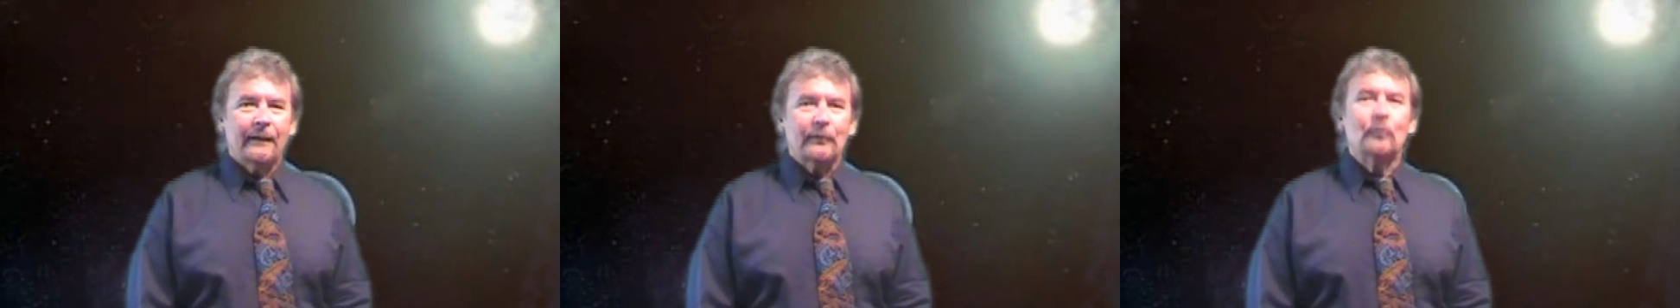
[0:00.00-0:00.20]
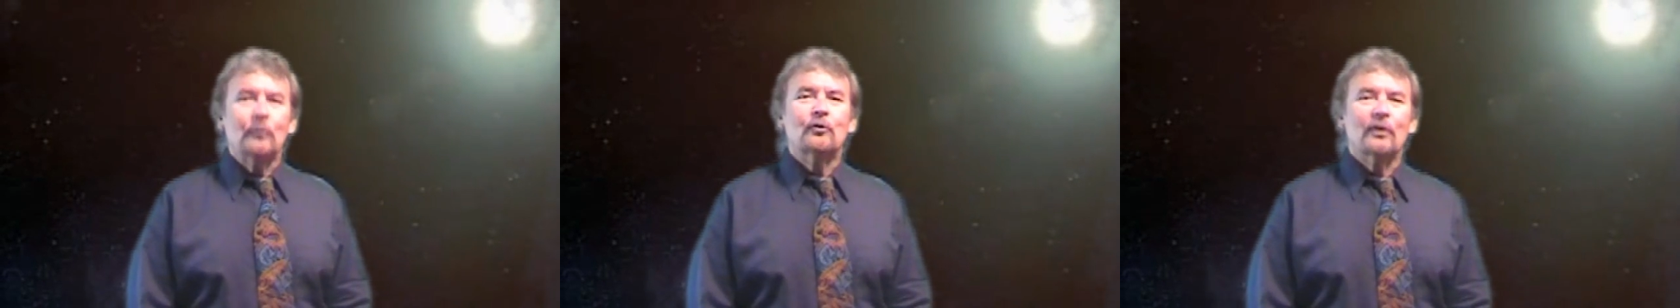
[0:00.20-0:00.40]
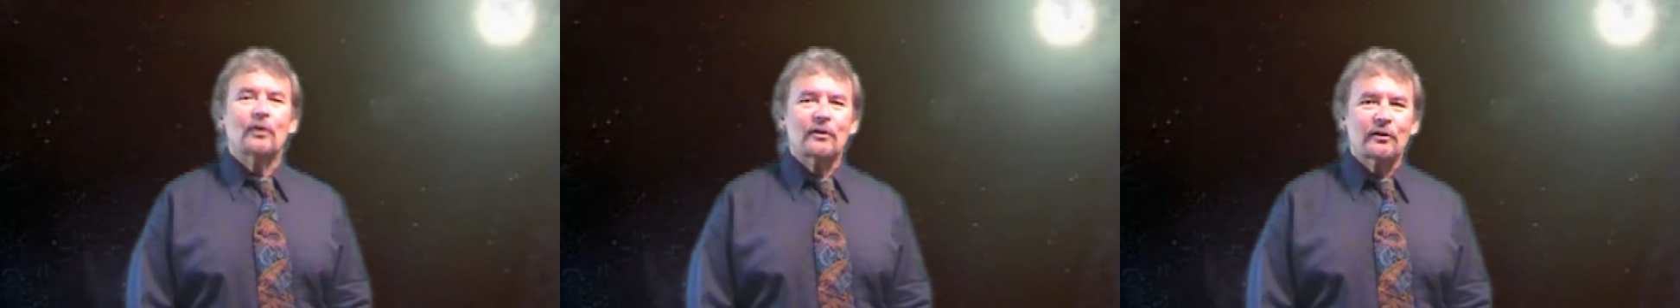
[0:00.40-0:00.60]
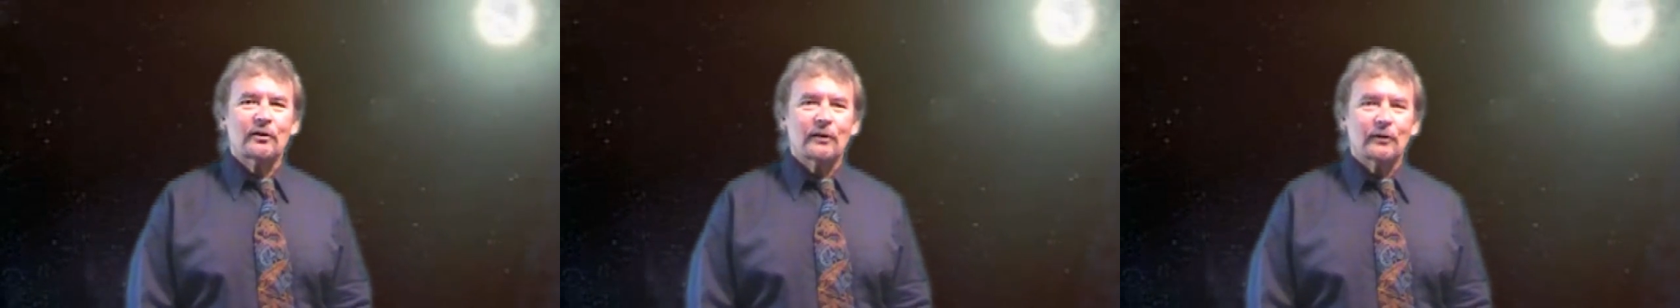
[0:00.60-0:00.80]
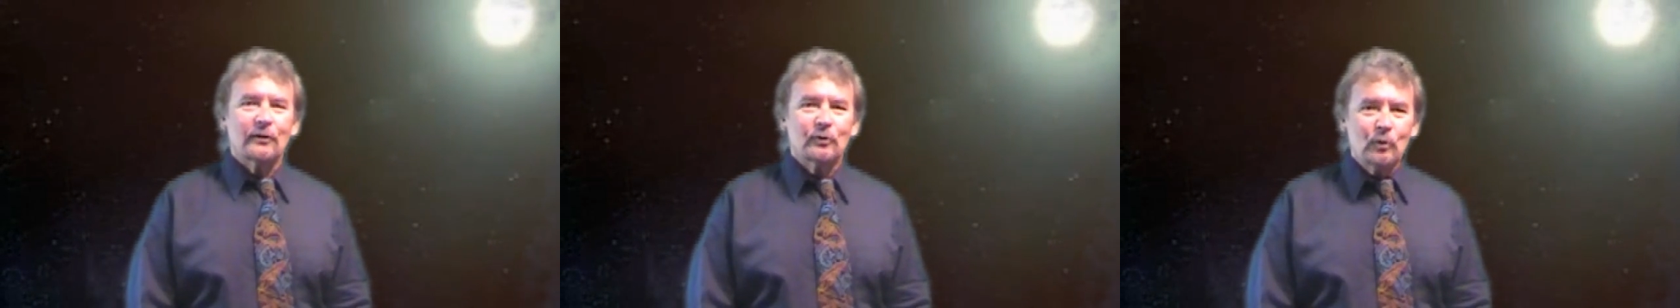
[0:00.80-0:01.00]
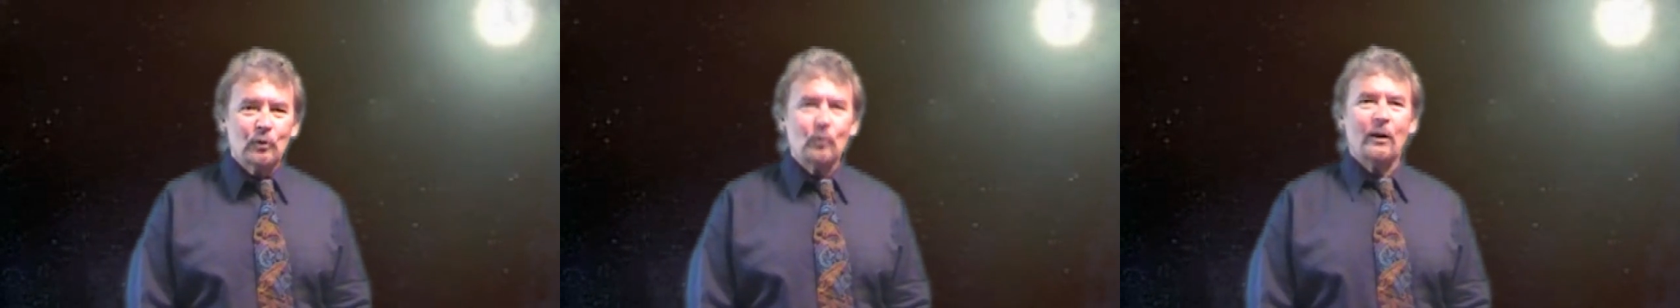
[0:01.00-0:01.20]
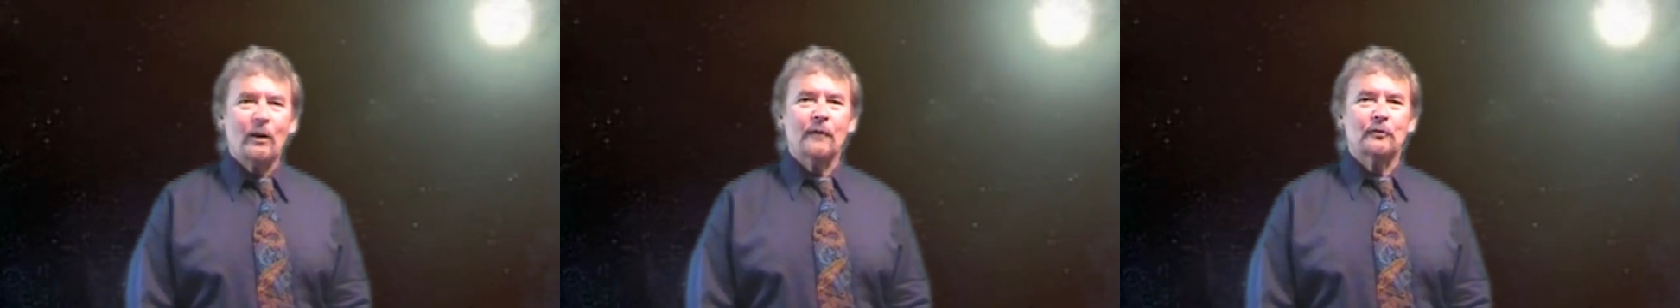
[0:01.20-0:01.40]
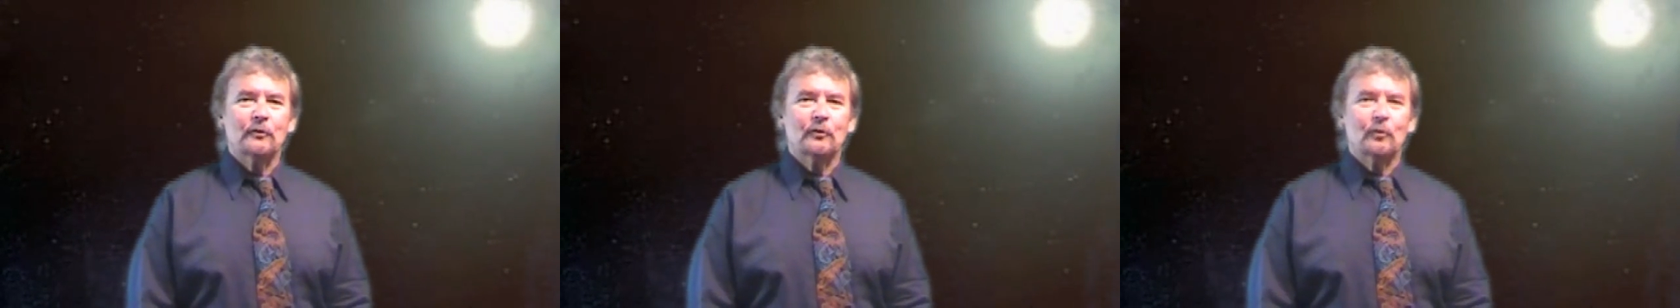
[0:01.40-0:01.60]
You just knew
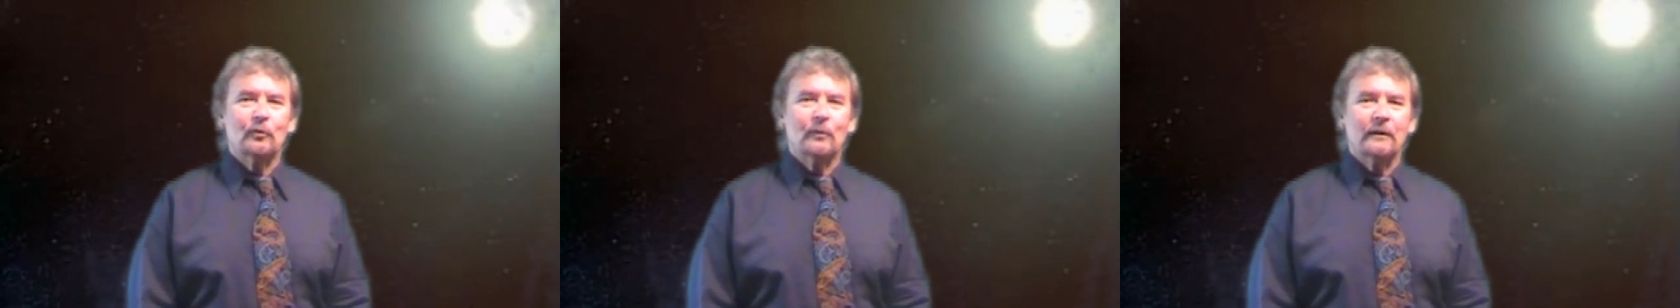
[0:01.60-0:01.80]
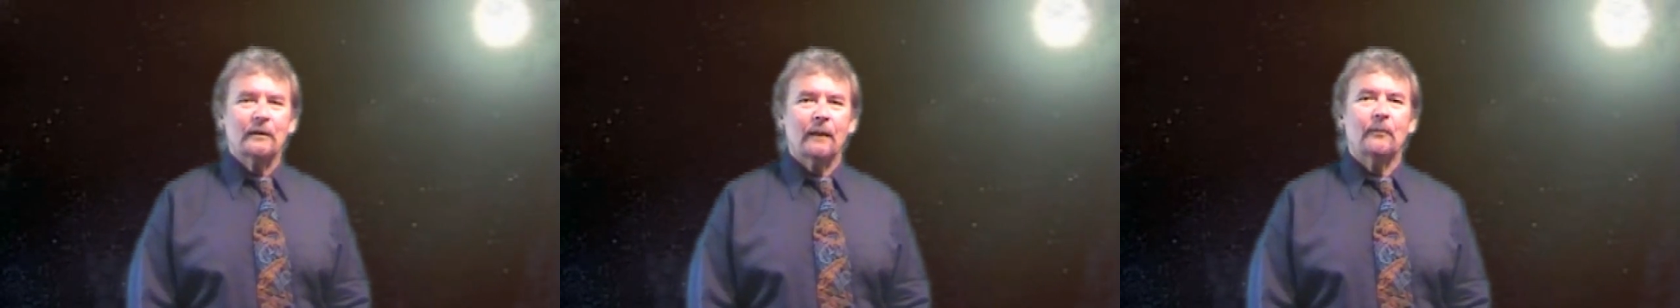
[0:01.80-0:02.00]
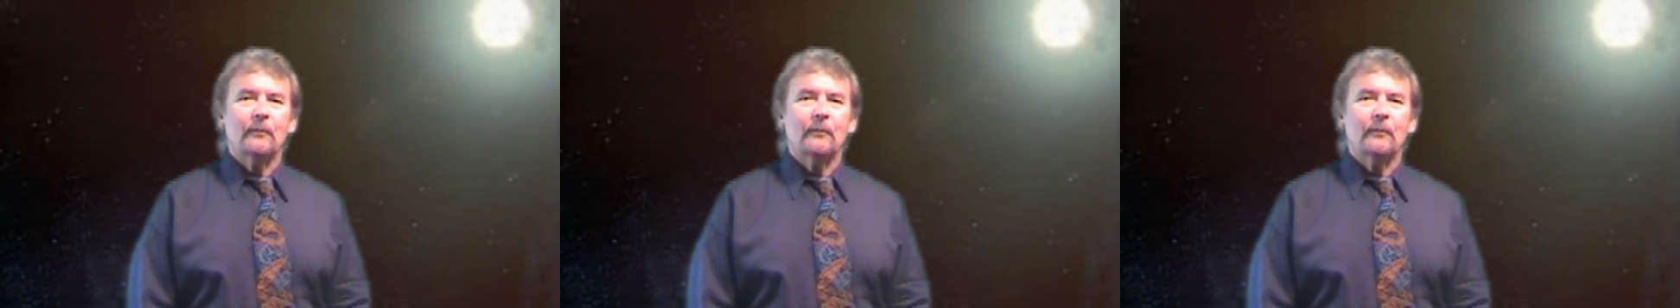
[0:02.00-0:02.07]
how to do it